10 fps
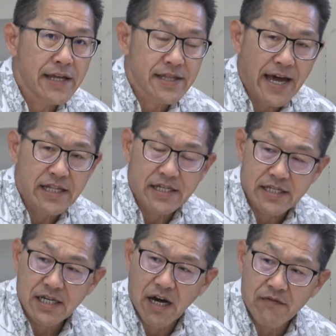and that
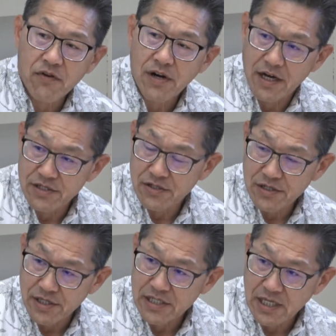is covered under
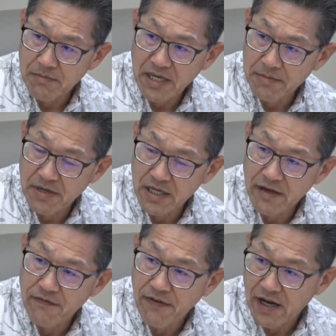the
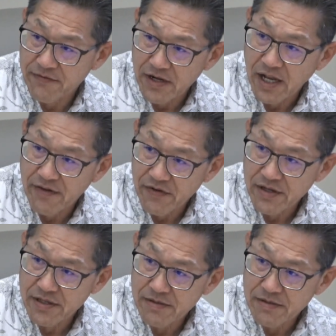CPP 511.